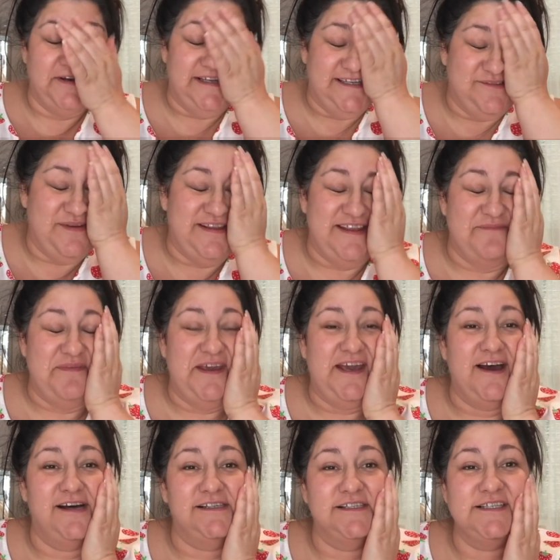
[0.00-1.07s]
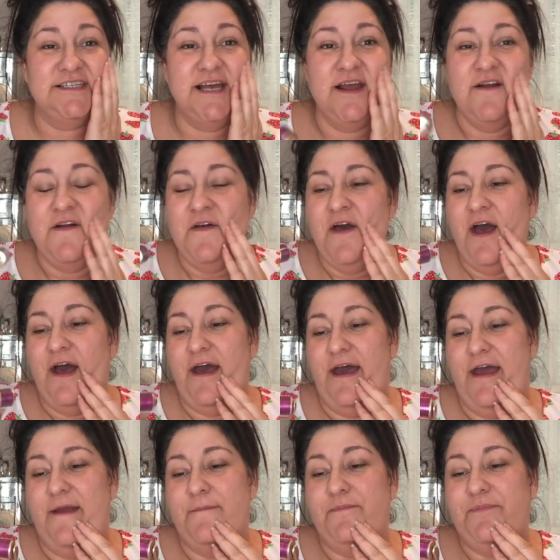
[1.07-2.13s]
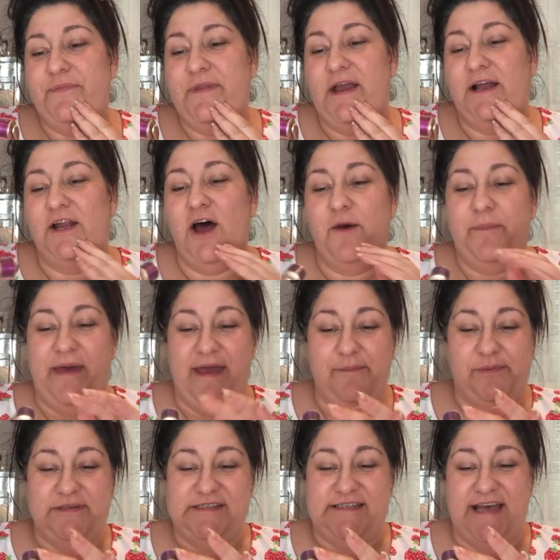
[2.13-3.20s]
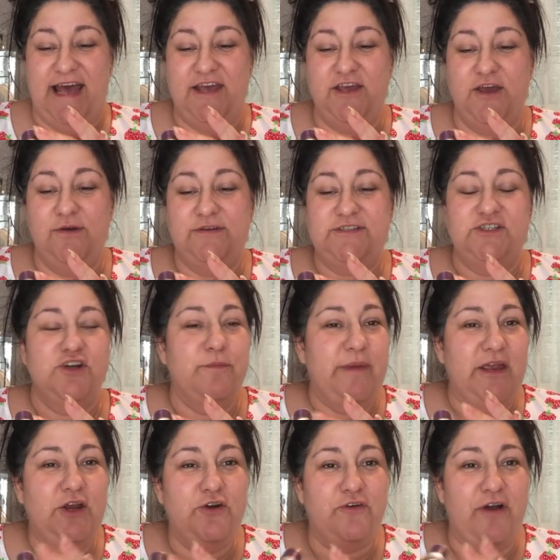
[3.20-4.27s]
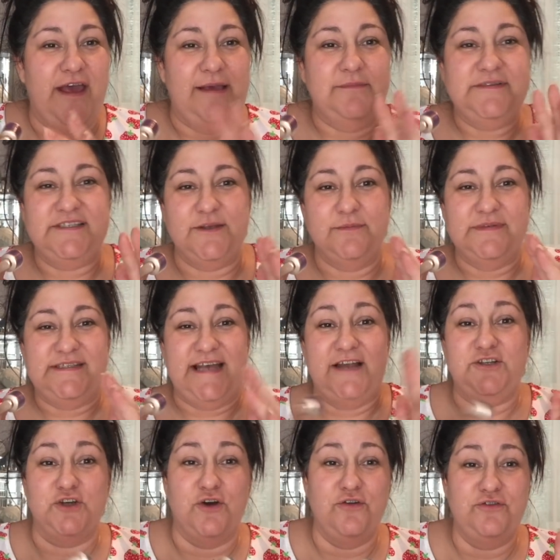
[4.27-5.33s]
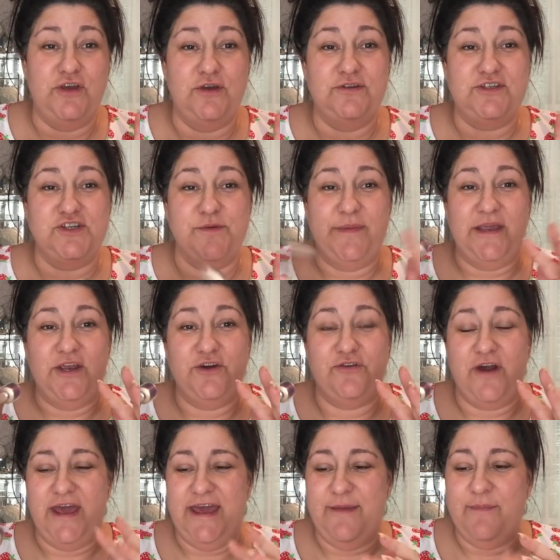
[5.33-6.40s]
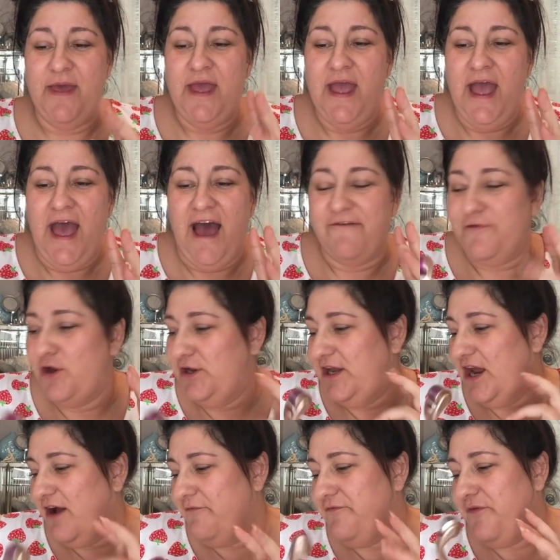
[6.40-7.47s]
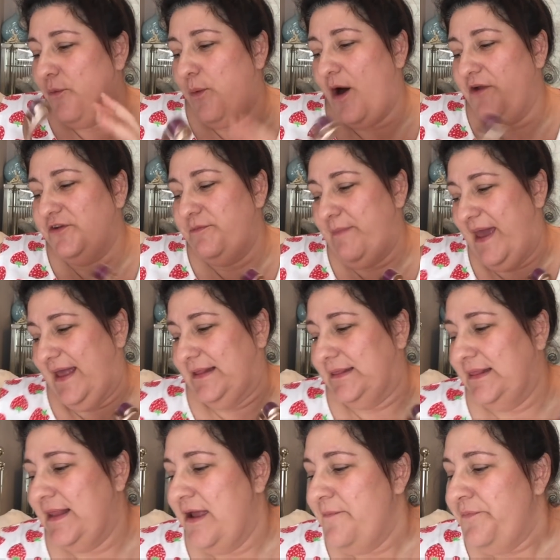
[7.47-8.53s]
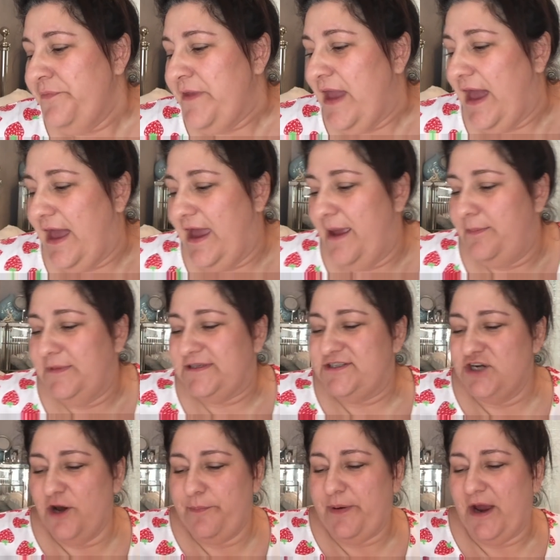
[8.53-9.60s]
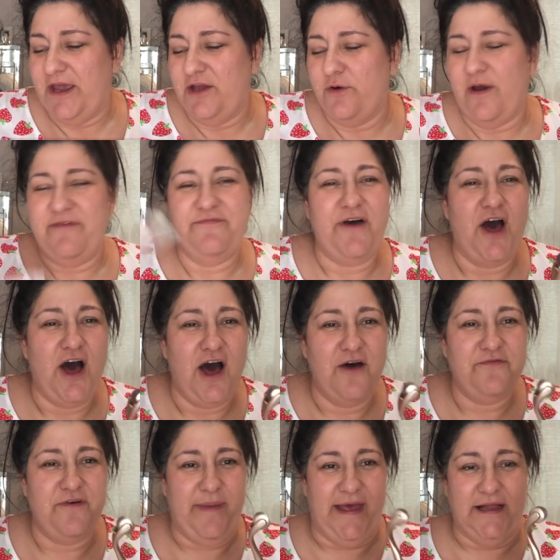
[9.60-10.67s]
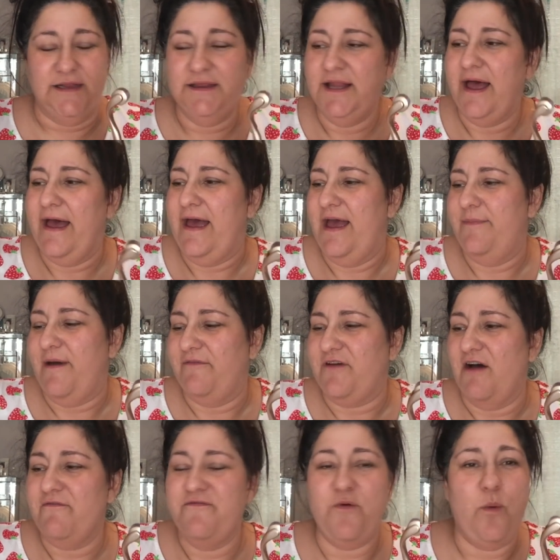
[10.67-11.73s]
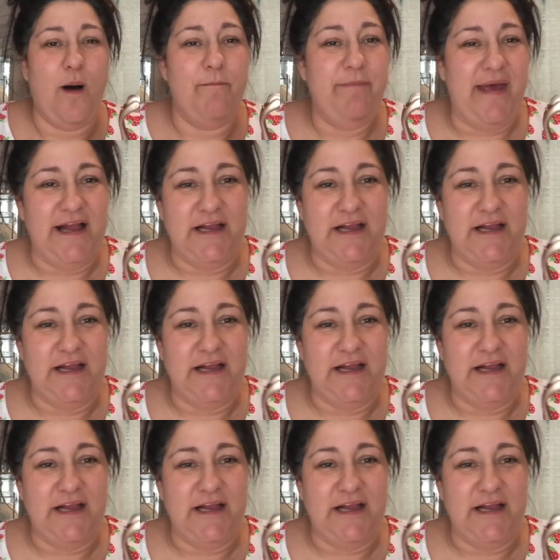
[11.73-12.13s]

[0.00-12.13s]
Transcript: honest with you, because um, a lot of people say use numbing cream. Some say don't use numbing cream. I've only gone for one mil. Um, there's no point going for half a mil. Um, I've gone for one